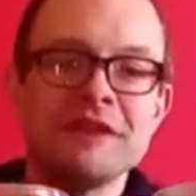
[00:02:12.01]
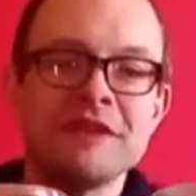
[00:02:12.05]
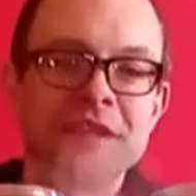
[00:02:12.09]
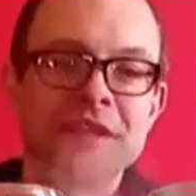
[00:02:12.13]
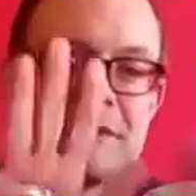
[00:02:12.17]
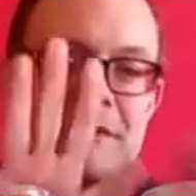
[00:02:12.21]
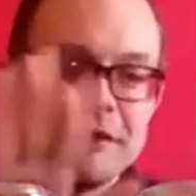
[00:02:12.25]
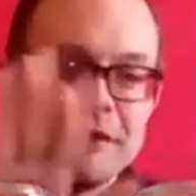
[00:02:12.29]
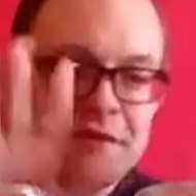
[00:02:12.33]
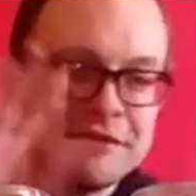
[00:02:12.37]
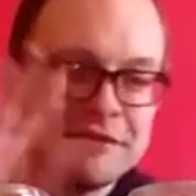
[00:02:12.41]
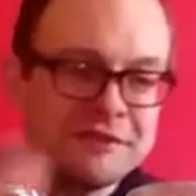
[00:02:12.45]

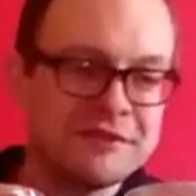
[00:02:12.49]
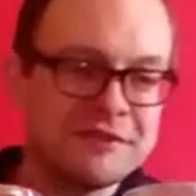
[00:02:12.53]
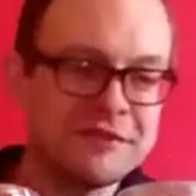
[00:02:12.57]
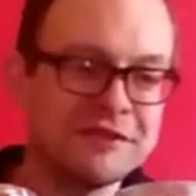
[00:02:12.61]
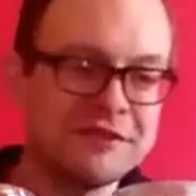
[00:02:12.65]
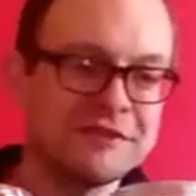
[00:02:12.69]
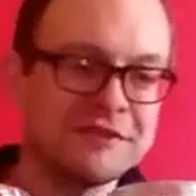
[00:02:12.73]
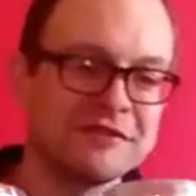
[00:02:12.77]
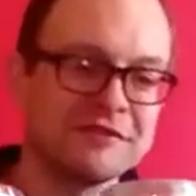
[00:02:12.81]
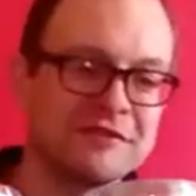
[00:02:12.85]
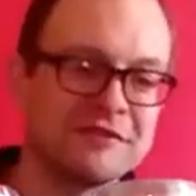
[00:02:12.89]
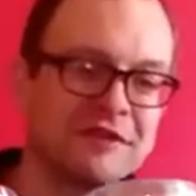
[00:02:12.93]
Anyway, on to
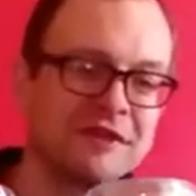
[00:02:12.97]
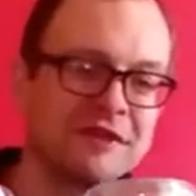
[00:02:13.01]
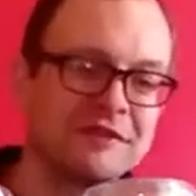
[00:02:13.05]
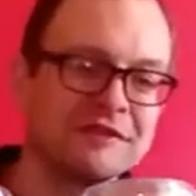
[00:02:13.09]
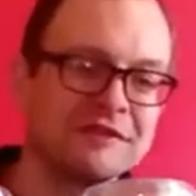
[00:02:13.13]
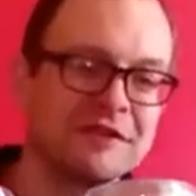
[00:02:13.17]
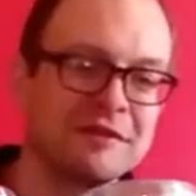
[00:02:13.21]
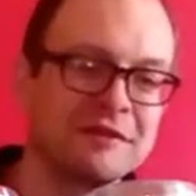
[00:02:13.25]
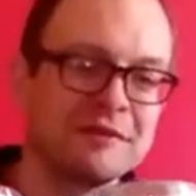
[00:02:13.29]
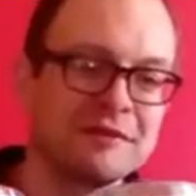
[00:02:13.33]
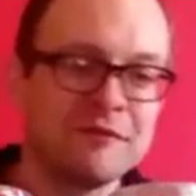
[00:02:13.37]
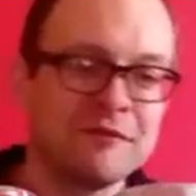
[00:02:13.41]
these 3,
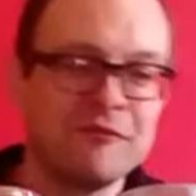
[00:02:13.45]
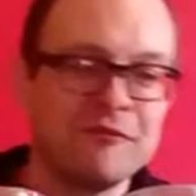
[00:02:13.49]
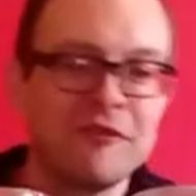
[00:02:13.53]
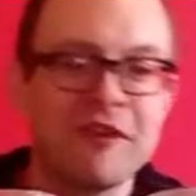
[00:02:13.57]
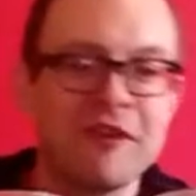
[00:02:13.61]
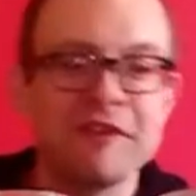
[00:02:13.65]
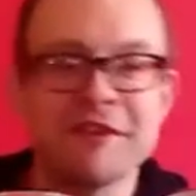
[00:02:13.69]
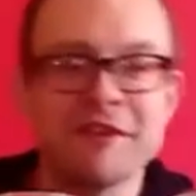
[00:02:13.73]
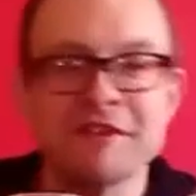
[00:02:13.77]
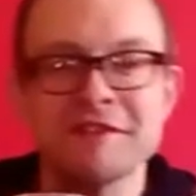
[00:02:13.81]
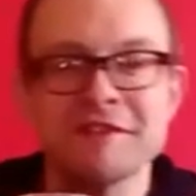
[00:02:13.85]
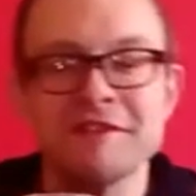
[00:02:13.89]
so
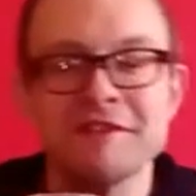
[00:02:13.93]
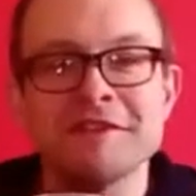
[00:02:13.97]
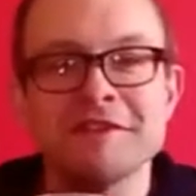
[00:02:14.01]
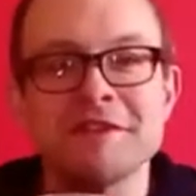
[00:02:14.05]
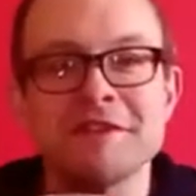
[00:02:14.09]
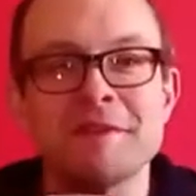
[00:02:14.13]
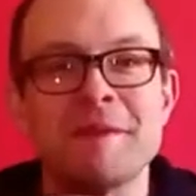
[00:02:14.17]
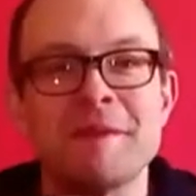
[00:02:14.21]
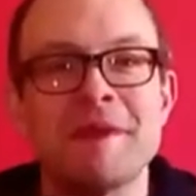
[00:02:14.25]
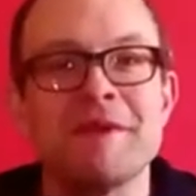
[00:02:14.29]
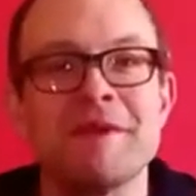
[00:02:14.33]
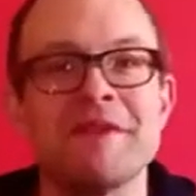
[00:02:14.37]
very
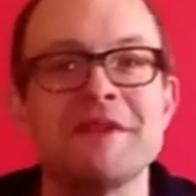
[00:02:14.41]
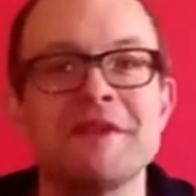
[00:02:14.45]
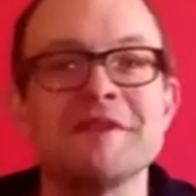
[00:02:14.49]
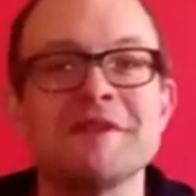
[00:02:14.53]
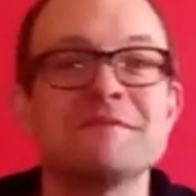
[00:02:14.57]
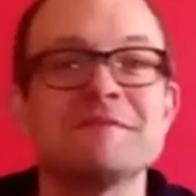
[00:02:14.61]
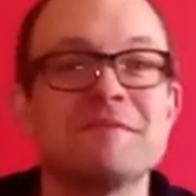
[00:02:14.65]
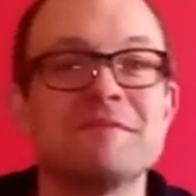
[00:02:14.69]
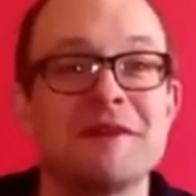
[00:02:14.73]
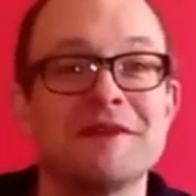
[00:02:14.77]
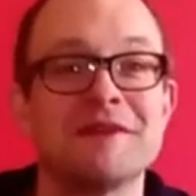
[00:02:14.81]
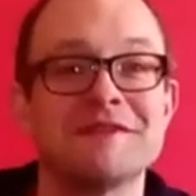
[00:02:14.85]
excited about
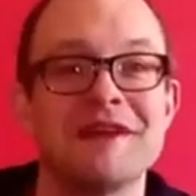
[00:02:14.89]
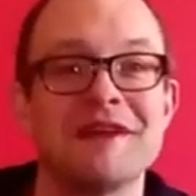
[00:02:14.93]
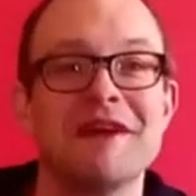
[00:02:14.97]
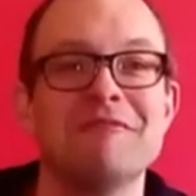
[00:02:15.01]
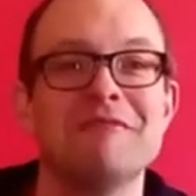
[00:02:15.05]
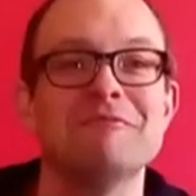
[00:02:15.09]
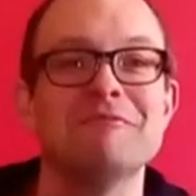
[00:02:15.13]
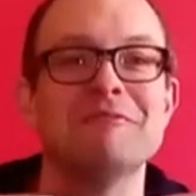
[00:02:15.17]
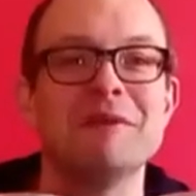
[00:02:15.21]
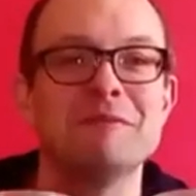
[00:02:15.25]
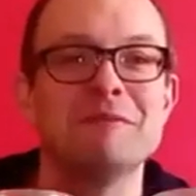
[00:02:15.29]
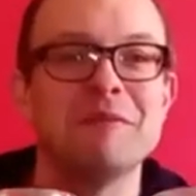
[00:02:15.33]
these because I
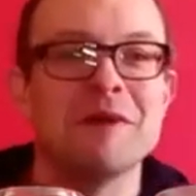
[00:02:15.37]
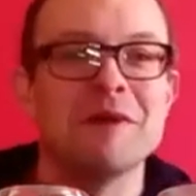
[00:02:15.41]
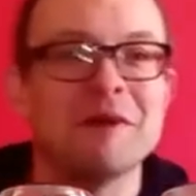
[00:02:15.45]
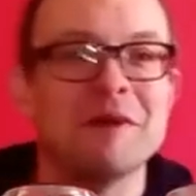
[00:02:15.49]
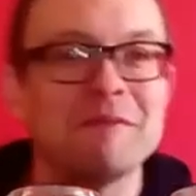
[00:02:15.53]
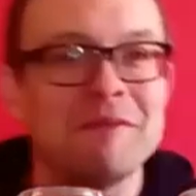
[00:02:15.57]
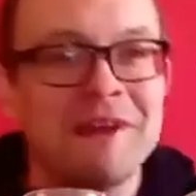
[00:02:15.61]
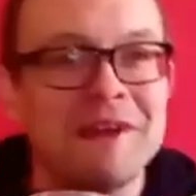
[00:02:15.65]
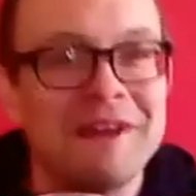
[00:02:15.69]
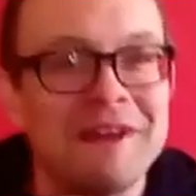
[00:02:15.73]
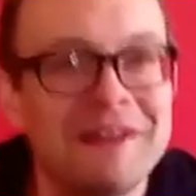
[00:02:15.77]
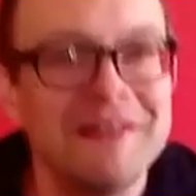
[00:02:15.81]
haven't been
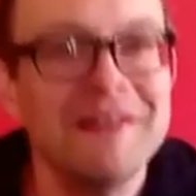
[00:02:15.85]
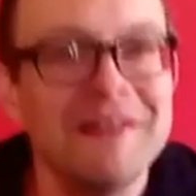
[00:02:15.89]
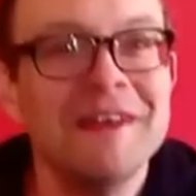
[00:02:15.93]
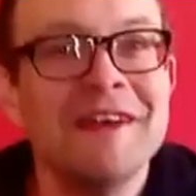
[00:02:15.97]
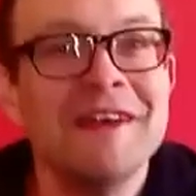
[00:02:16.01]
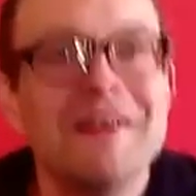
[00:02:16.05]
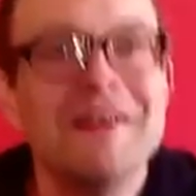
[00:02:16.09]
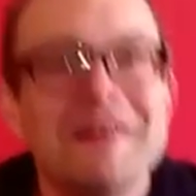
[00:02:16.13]
buying many